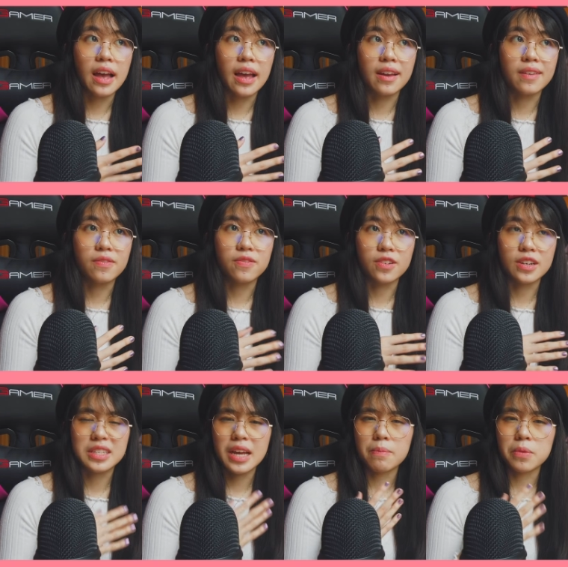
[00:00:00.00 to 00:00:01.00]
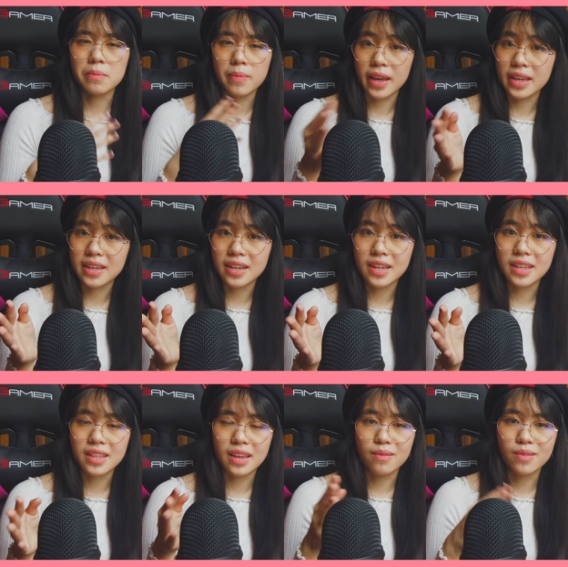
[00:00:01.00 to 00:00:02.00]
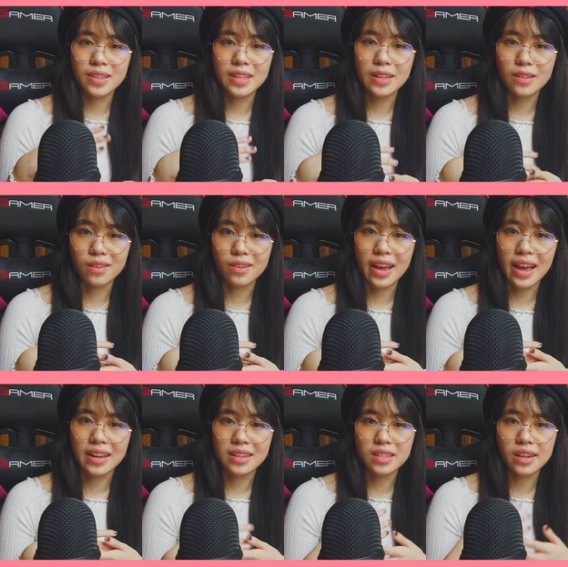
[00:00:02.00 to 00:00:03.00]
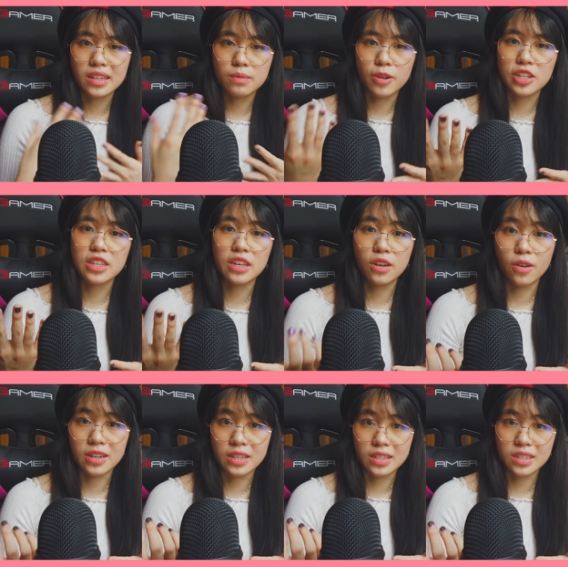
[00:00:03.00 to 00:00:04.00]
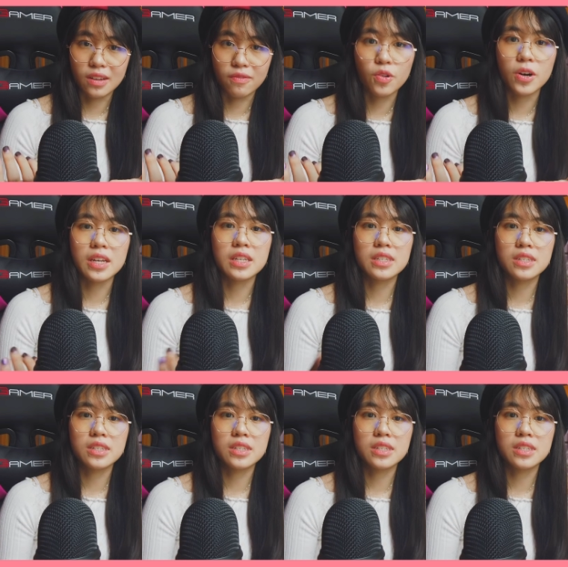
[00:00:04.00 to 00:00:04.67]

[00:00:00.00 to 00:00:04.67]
and for example MICA, they really look at expressing your artistic voice.